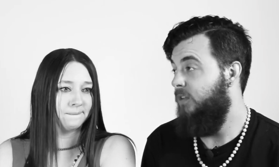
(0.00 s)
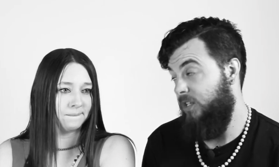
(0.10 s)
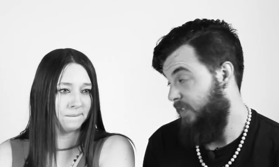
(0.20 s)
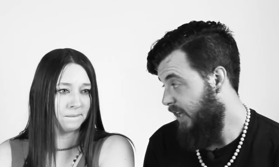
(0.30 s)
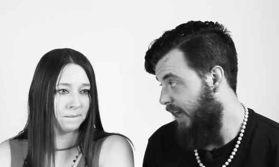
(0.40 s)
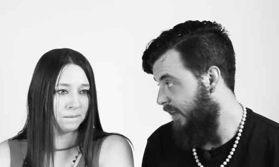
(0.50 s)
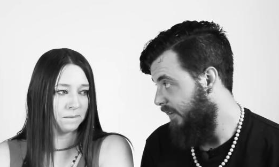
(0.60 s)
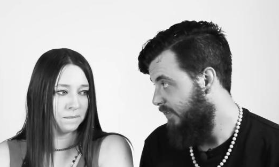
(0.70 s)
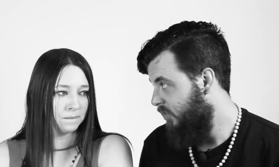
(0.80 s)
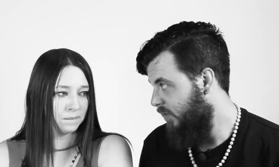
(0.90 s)
Speaker 1: which it's not.
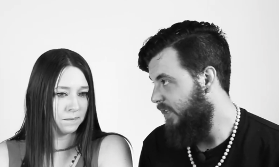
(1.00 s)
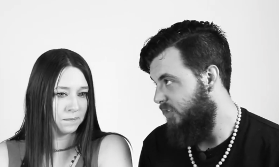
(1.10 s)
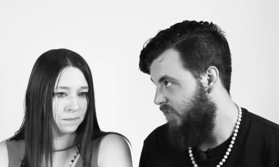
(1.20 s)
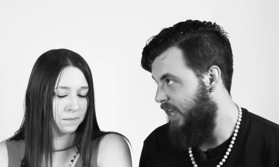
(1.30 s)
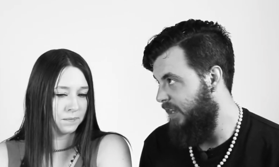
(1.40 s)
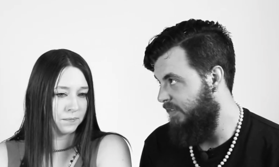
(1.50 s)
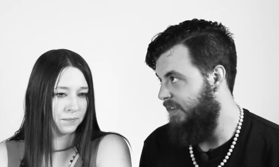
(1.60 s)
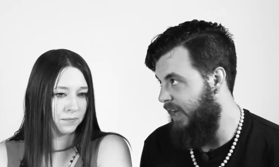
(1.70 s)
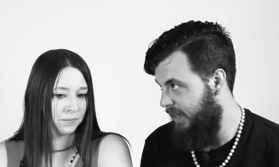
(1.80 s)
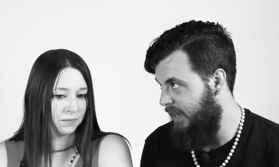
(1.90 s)
Treated jade is
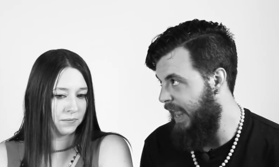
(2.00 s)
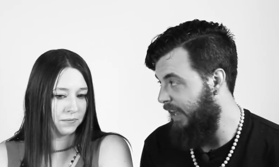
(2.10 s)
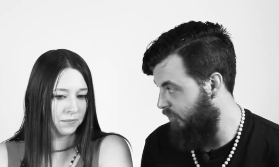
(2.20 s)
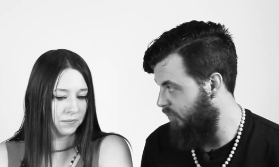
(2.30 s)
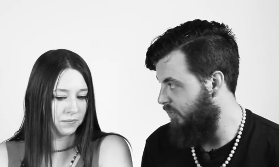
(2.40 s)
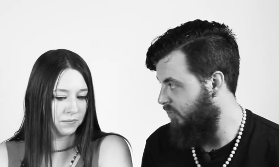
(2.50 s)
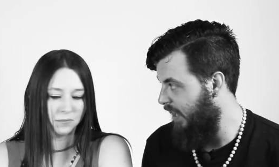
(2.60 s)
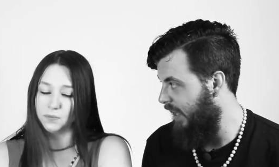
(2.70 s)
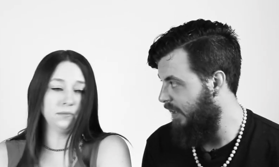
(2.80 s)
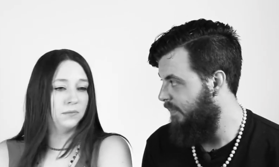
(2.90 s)
not natural
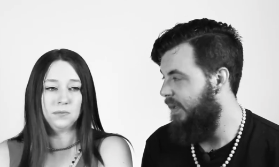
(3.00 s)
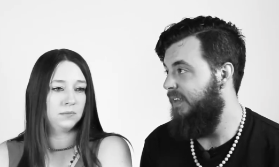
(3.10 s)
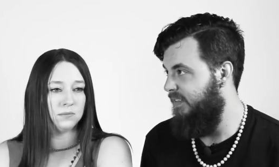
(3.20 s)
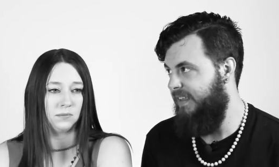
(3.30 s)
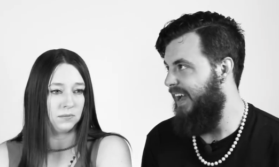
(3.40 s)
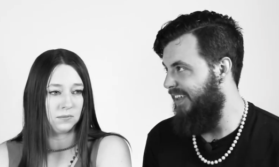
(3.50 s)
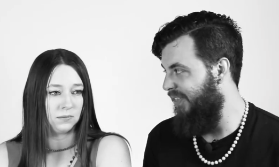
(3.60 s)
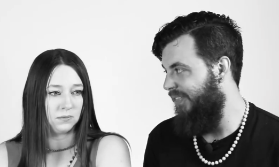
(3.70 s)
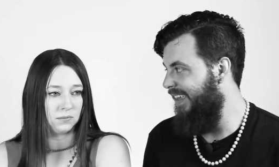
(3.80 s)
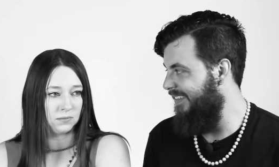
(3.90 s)
jade Mm-mm. because it's got
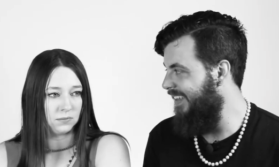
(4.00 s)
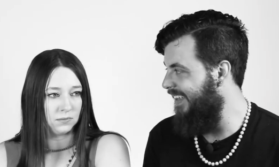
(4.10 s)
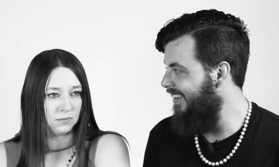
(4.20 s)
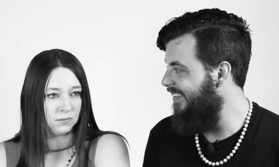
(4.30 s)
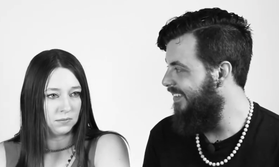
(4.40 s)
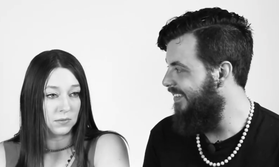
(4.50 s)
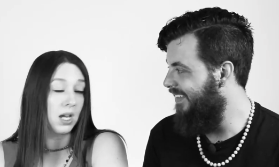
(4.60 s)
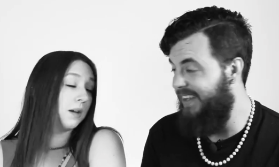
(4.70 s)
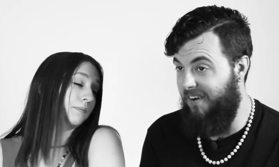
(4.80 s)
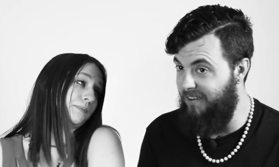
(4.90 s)
other things in it
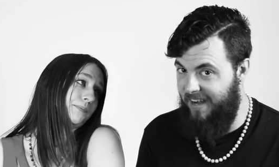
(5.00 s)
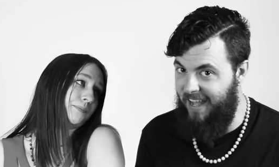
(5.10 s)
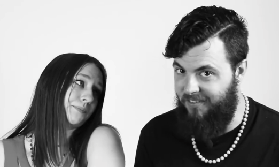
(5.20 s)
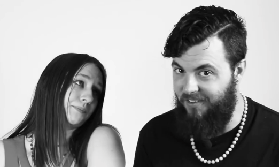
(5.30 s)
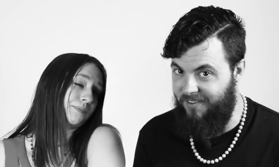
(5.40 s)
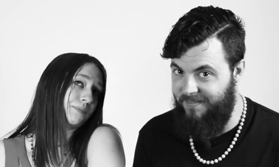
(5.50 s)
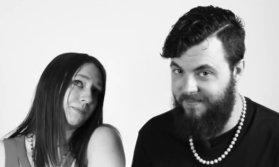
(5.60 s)
yeah. that aren't natural.